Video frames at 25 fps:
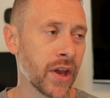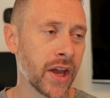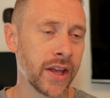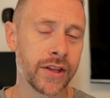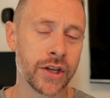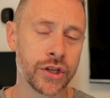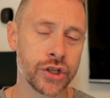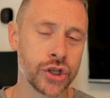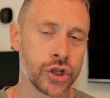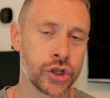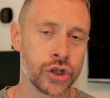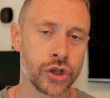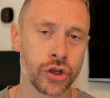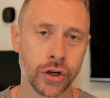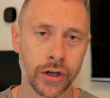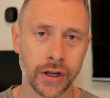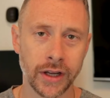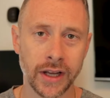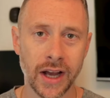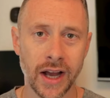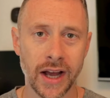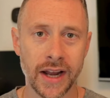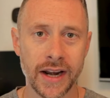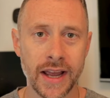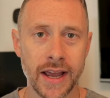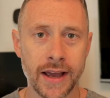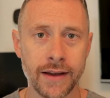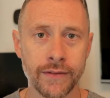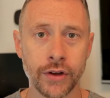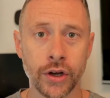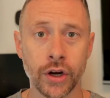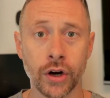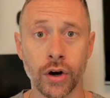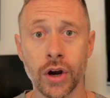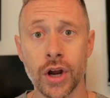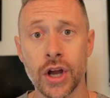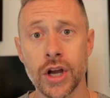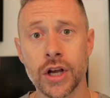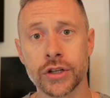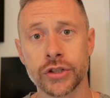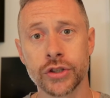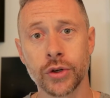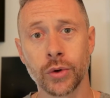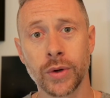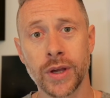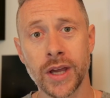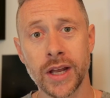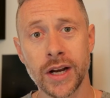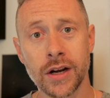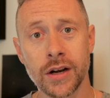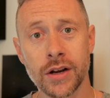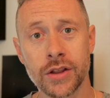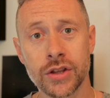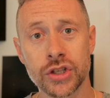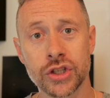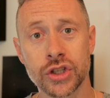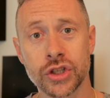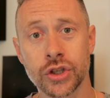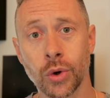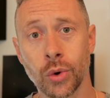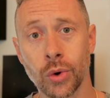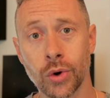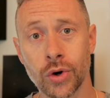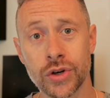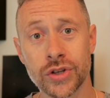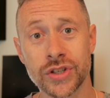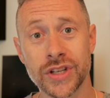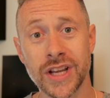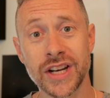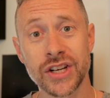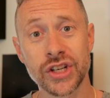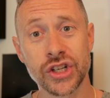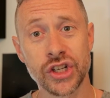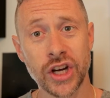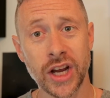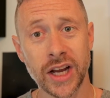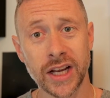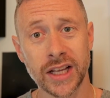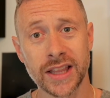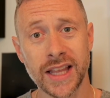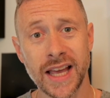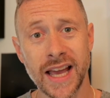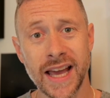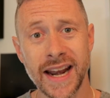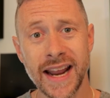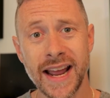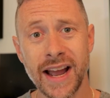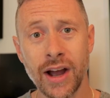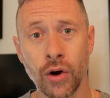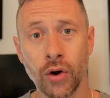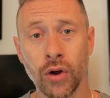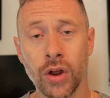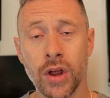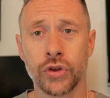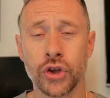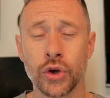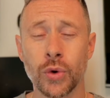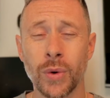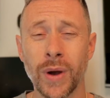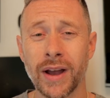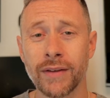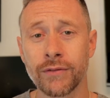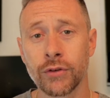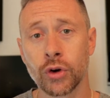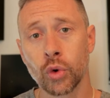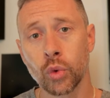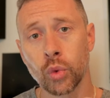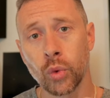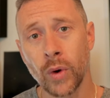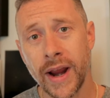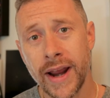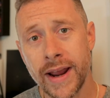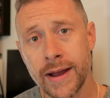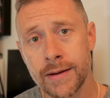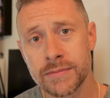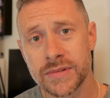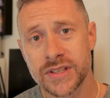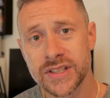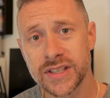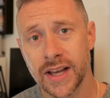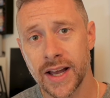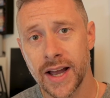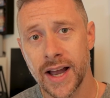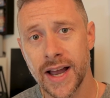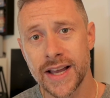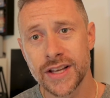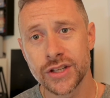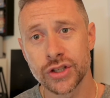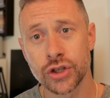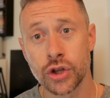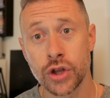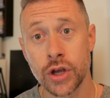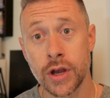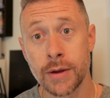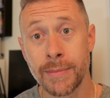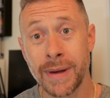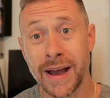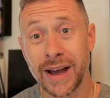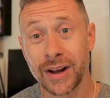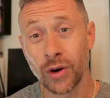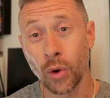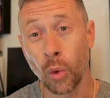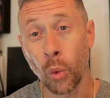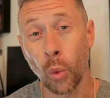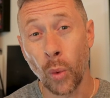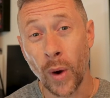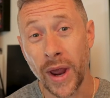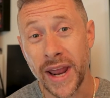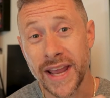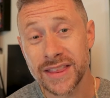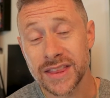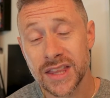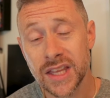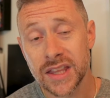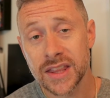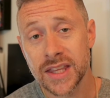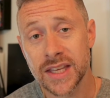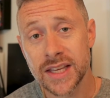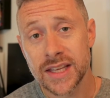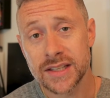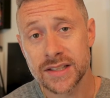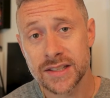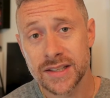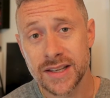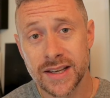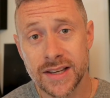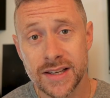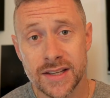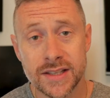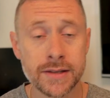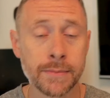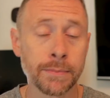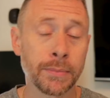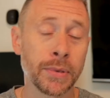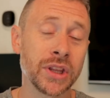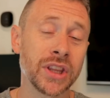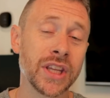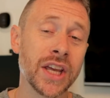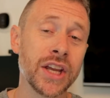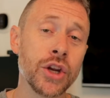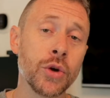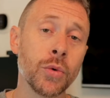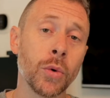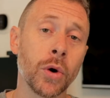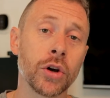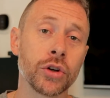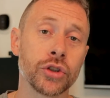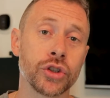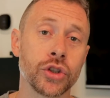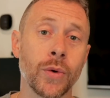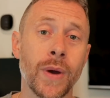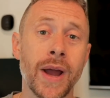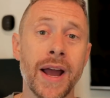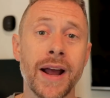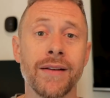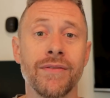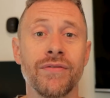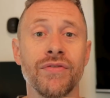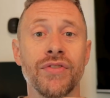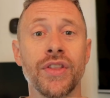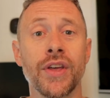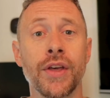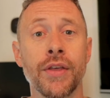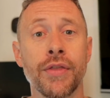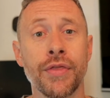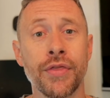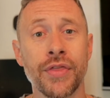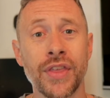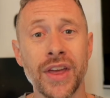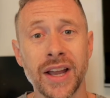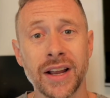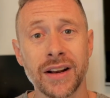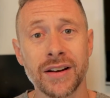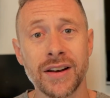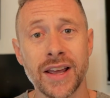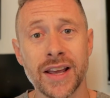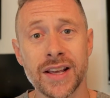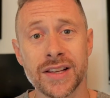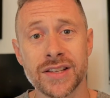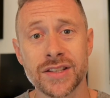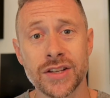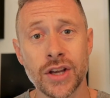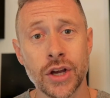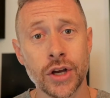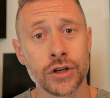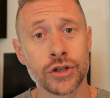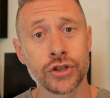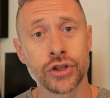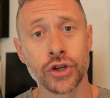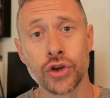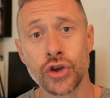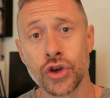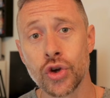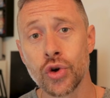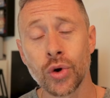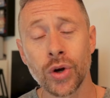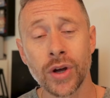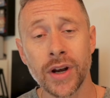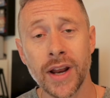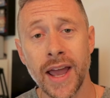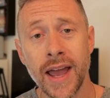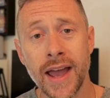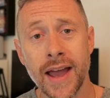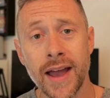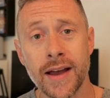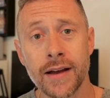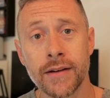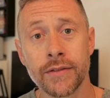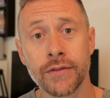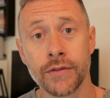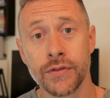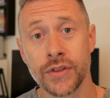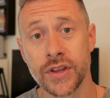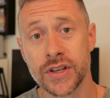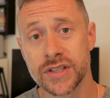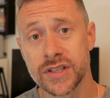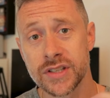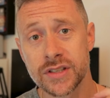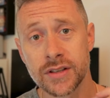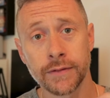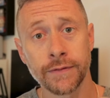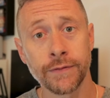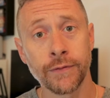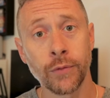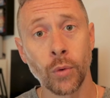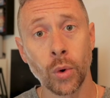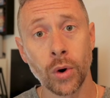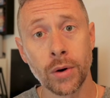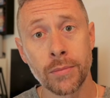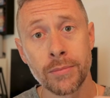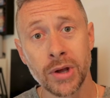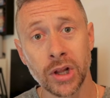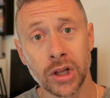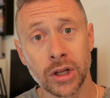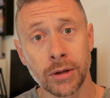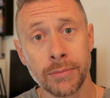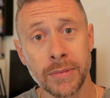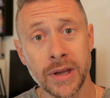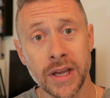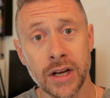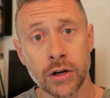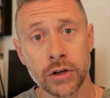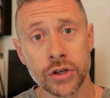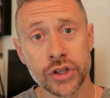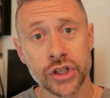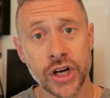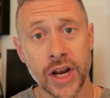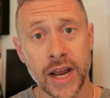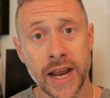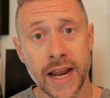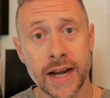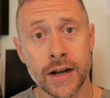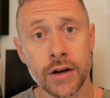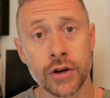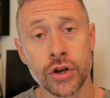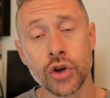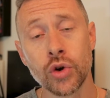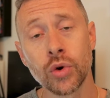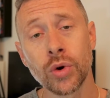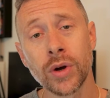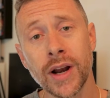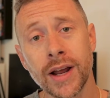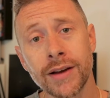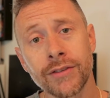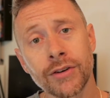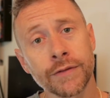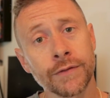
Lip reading: and that you should have gone heavier. So get into the stores and check that out. You have gram size, so the amount of weight that this is, but then you also have the thickness. So you could have, this is a 4mm chain, you could have